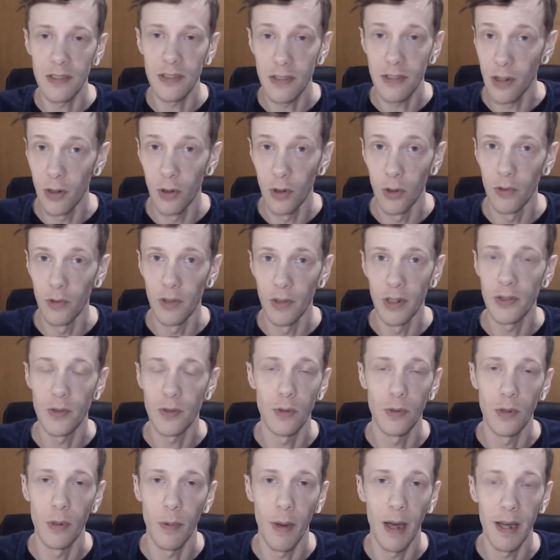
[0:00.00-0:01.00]
glorious
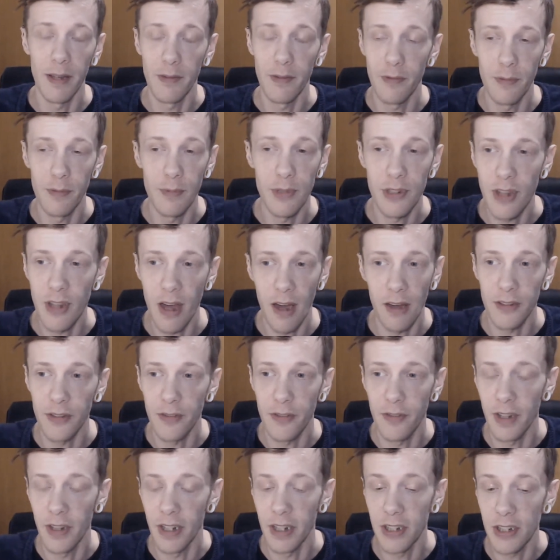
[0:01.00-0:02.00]
all the way from start to
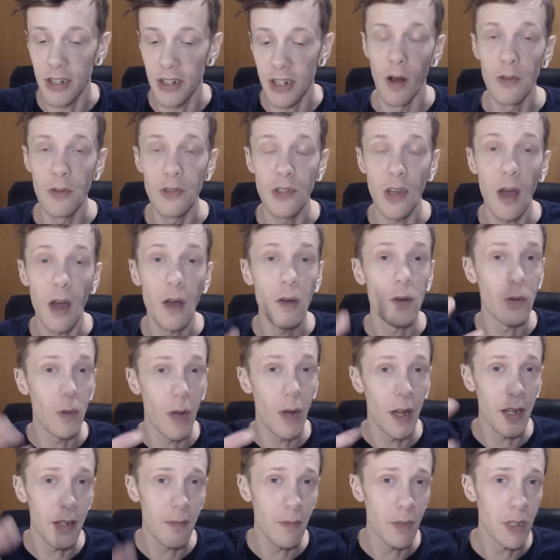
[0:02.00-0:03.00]
finish oh
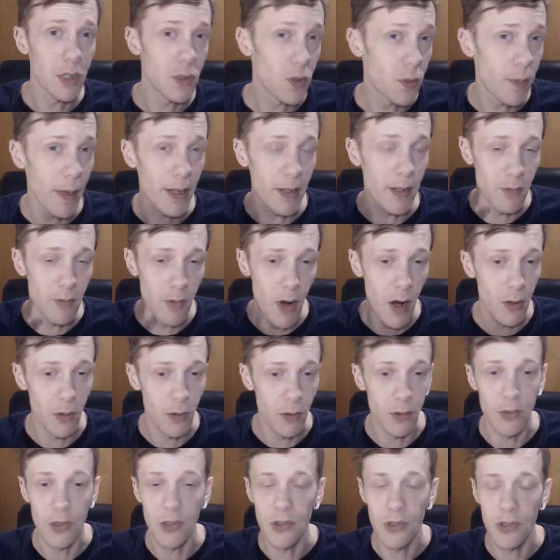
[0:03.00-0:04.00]
i didn't really talk about the
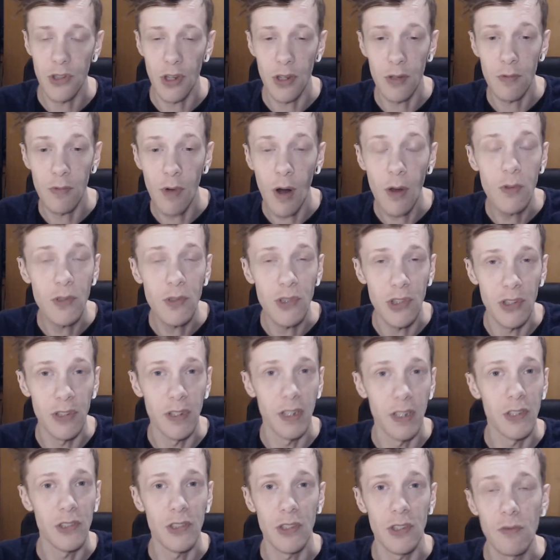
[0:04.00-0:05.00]
rose so the rose in
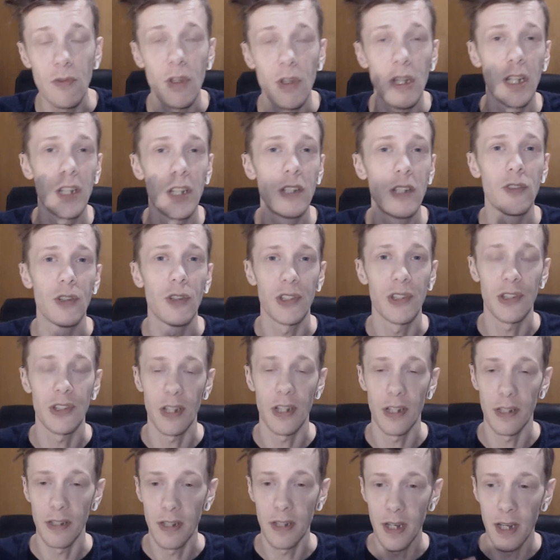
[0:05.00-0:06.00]
this really
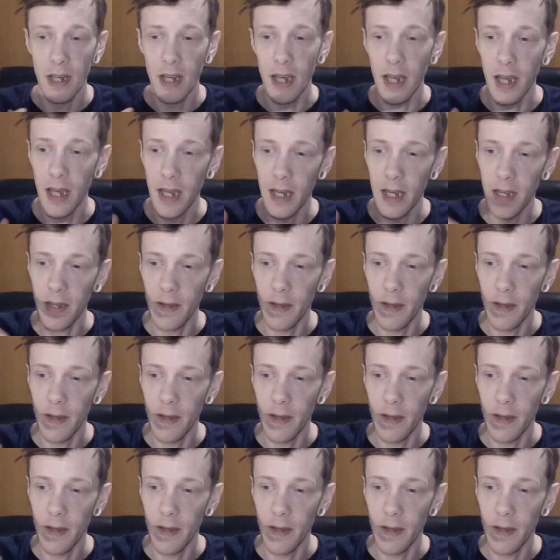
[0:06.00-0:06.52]
interesting it